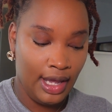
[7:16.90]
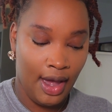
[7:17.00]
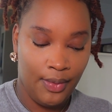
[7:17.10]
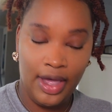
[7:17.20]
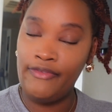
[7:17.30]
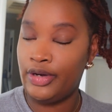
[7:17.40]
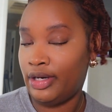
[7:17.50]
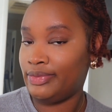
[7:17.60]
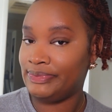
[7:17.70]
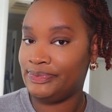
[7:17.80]

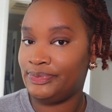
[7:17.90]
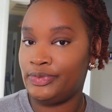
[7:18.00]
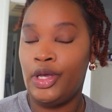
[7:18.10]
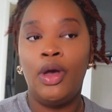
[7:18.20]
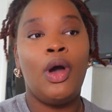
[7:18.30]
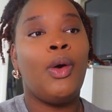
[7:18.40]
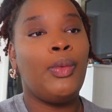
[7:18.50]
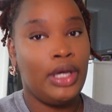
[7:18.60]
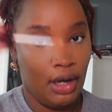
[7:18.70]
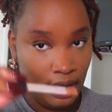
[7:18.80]
However,
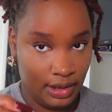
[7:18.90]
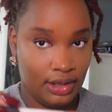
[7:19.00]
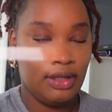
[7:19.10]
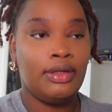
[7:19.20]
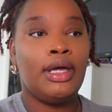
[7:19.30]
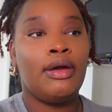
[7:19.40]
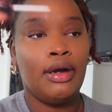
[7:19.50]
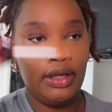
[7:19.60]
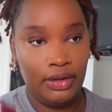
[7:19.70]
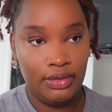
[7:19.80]
we are gonna go down our
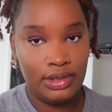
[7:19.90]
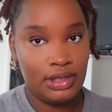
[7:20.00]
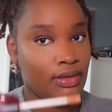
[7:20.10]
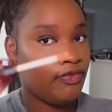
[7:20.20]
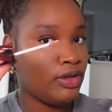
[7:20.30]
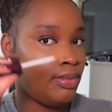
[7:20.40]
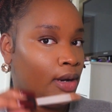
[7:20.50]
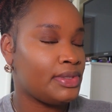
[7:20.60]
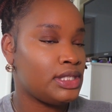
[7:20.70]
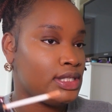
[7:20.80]
nose for the
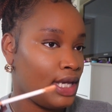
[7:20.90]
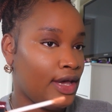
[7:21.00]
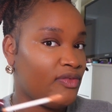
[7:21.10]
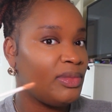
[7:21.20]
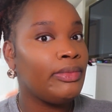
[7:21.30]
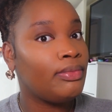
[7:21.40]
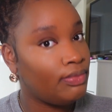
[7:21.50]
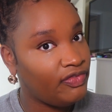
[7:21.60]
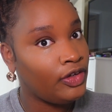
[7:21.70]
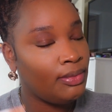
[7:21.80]
purposes of me
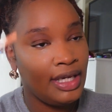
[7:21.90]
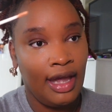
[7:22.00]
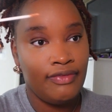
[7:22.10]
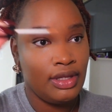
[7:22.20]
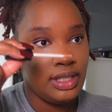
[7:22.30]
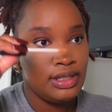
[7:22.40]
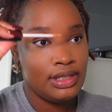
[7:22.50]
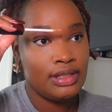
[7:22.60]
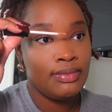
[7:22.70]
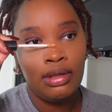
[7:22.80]
filming after
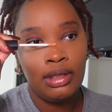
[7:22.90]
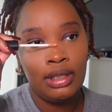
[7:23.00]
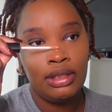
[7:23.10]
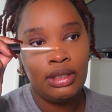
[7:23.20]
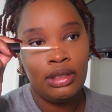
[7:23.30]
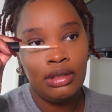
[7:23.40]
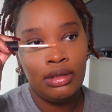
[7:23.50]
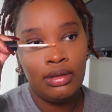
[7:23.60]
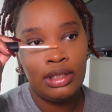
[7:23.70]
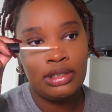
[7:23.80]
this. Lightly,
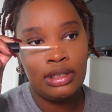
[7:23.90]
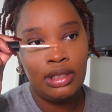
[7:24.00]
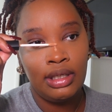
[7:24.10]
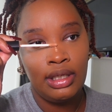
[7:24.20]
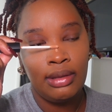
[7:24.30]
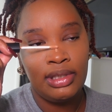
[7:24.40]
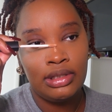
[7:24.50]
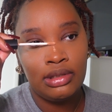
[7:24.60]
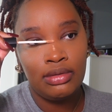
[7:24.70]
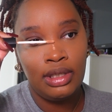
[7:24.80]
when I say lightly, I mean
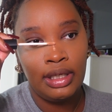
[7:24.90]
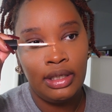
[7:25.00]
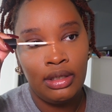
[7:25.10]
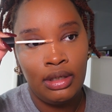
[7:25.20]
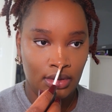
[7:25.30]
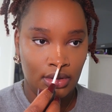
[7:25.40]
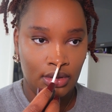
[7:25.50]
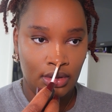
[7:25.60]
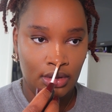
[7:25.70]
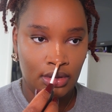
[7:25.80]
so light,
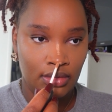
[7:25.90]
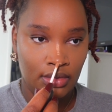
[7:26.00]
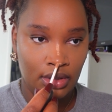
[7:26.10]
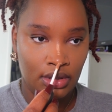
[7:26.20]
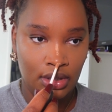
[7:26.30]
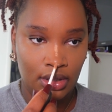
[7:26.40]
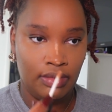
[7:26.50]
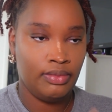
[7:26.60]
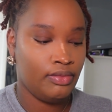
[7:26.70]
right there.